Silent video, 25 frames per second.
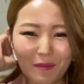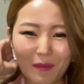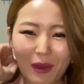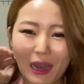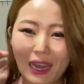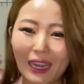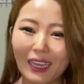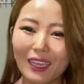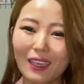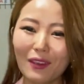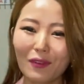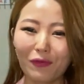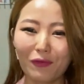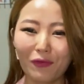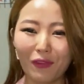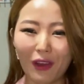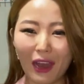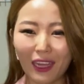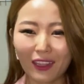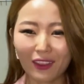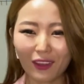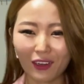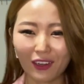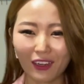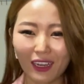my
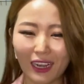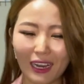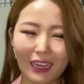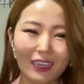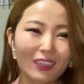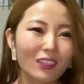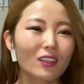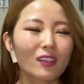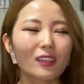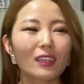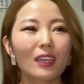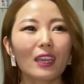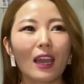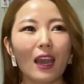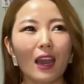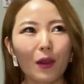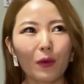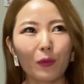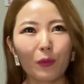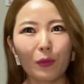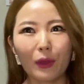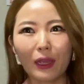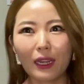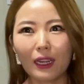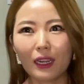father actually
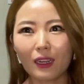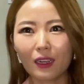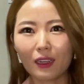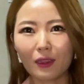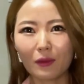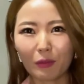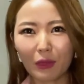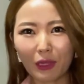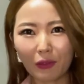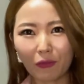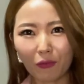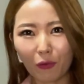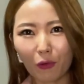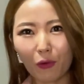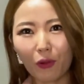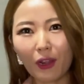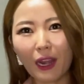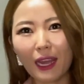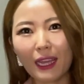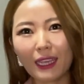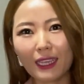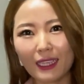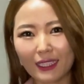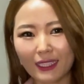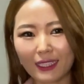uh, when before
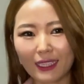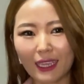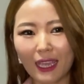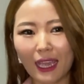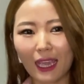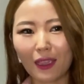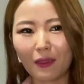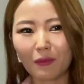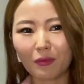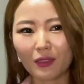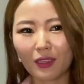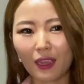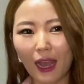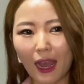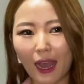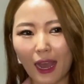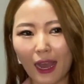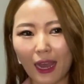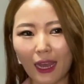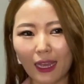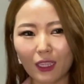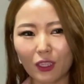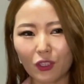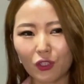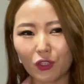I escaped
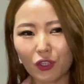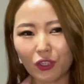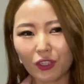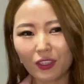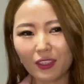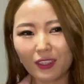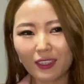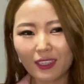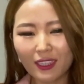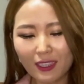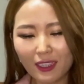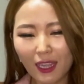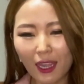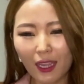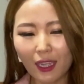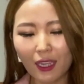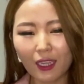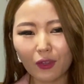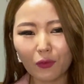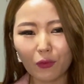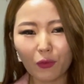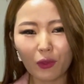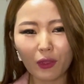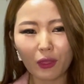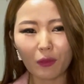I just
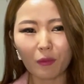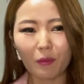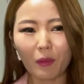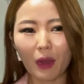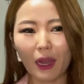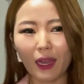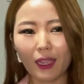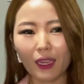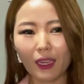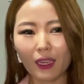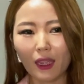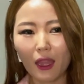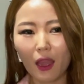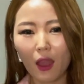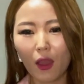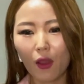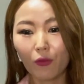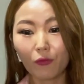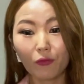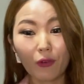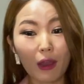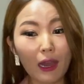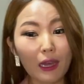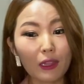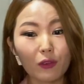stayed with my
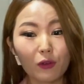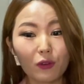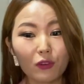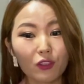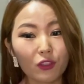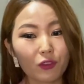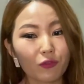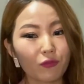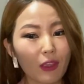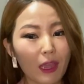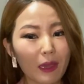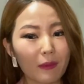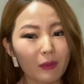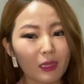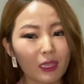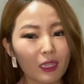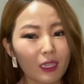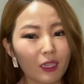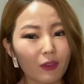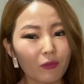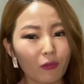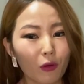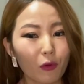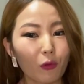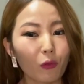father's
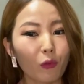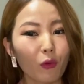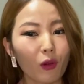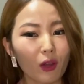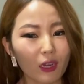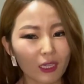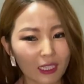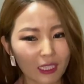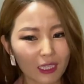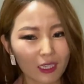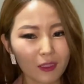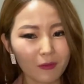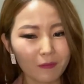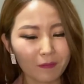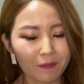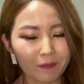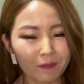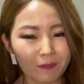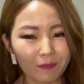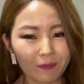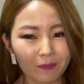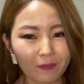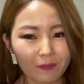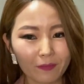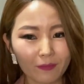family for one year
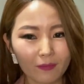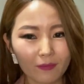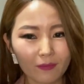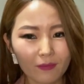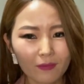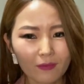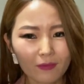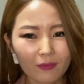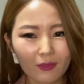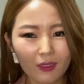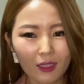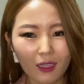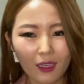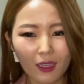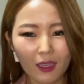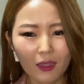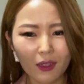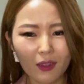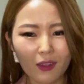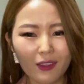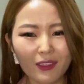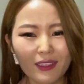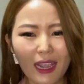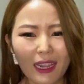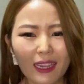
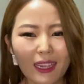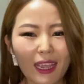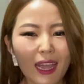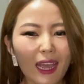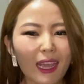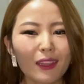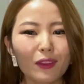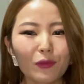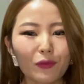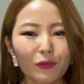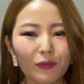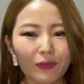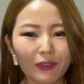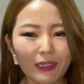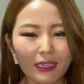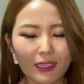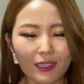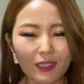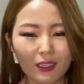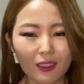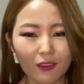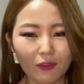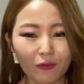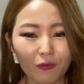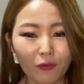because oh. I had a
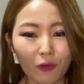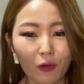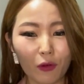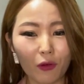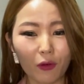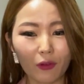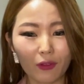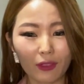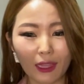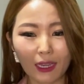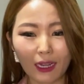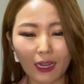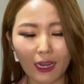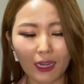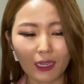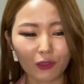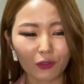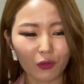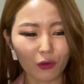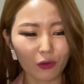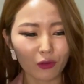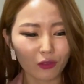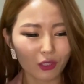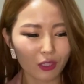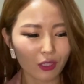reason for that I
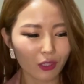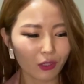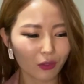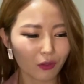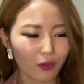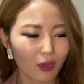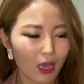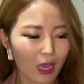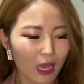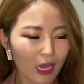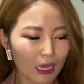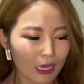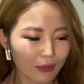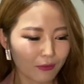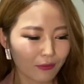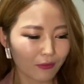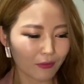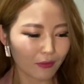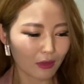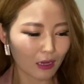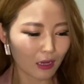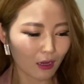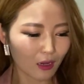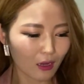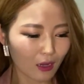told you if
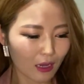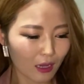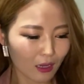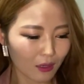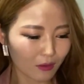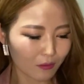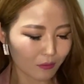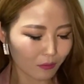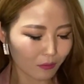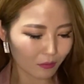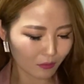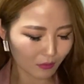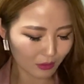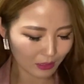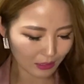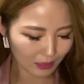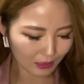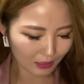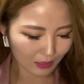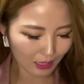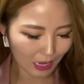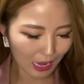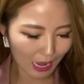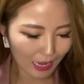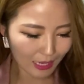uh
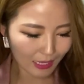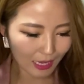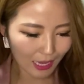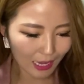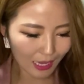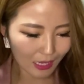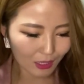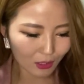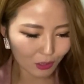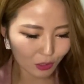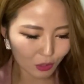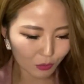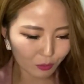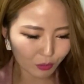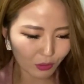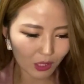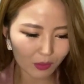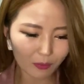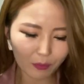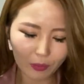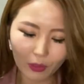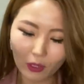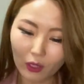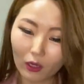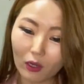like I had to
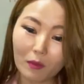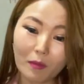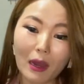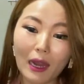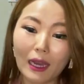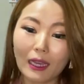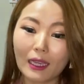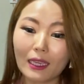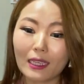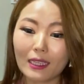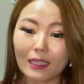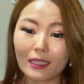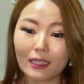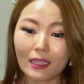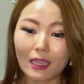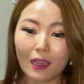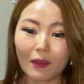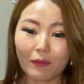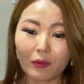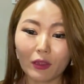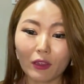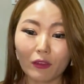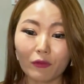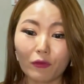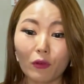prepare my
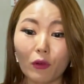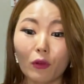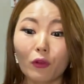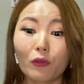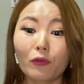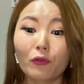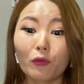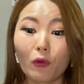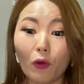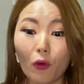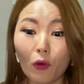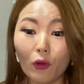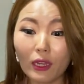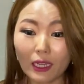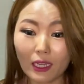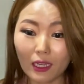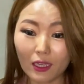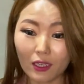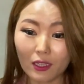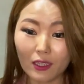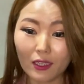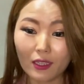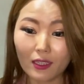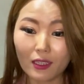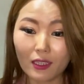escaping for four
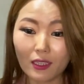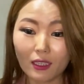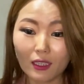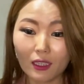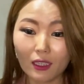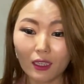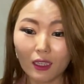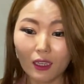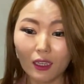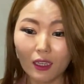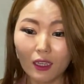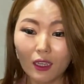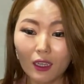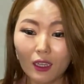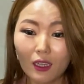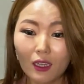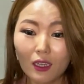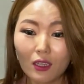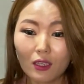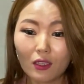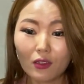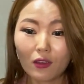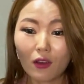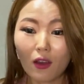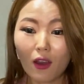years
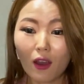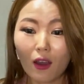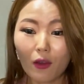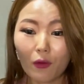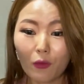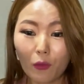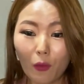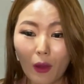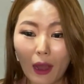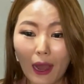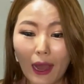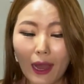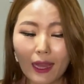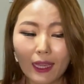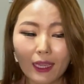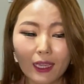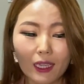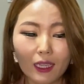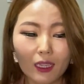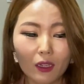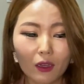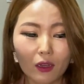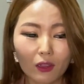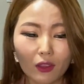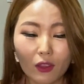so right.
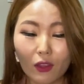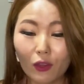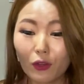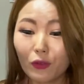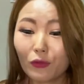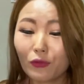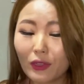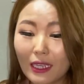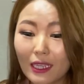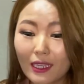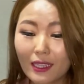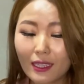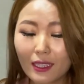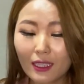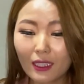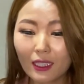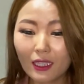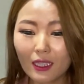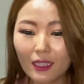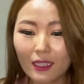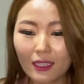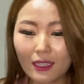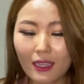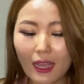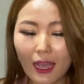why the reason
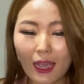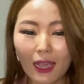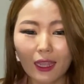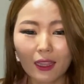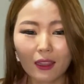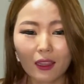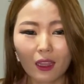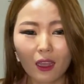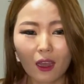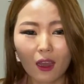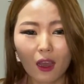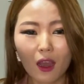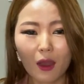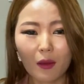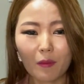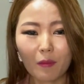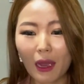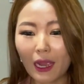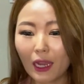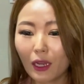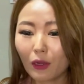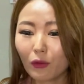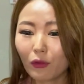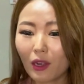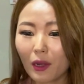is that
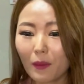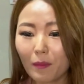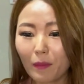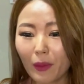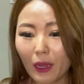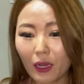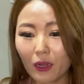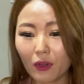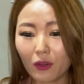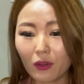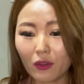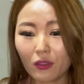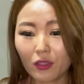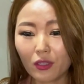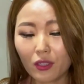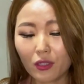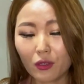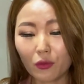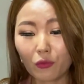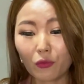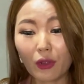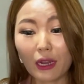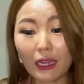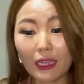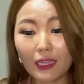my grandparents
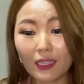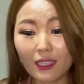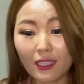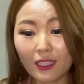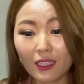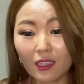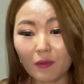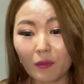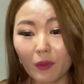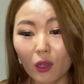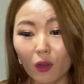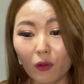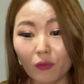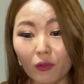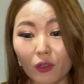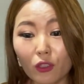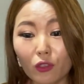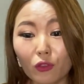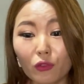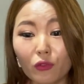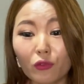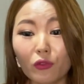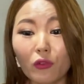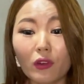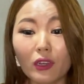raised me over
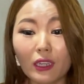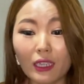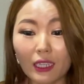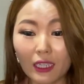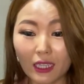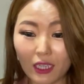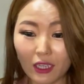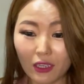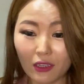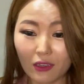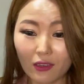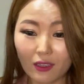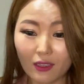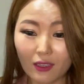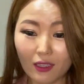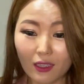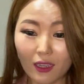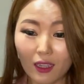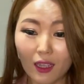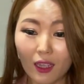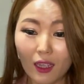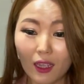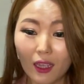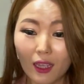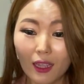20 years
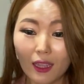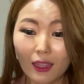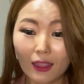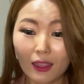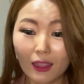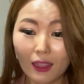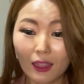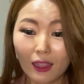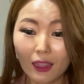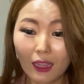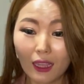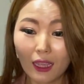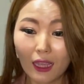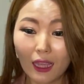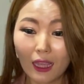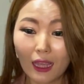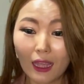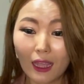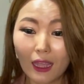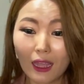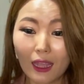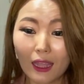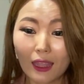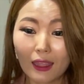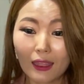right.
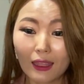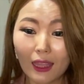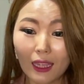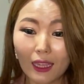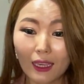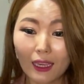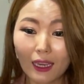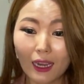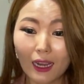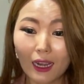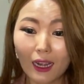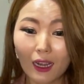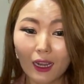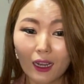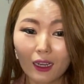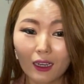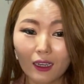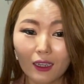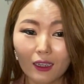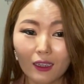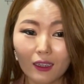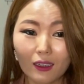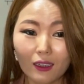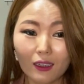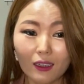and they
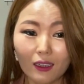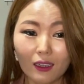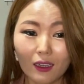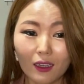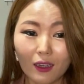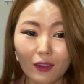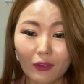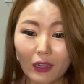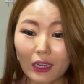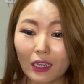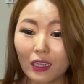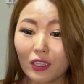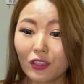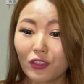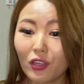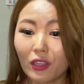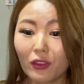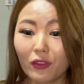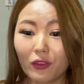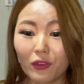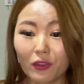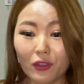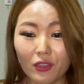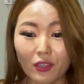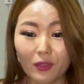are very
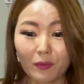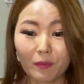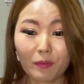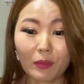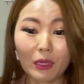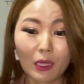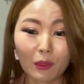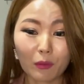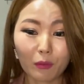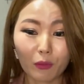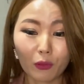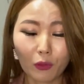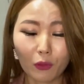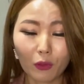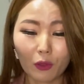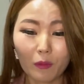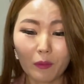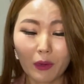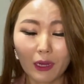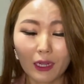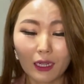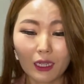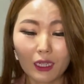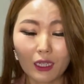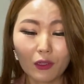generous people
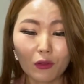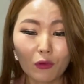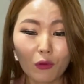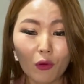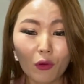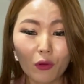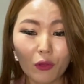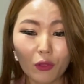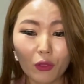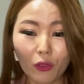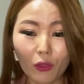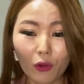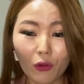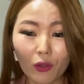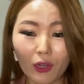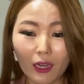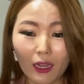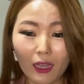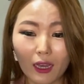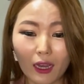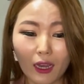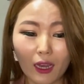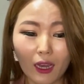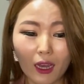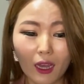but in North
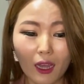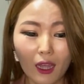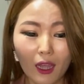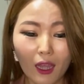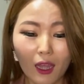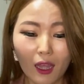Korea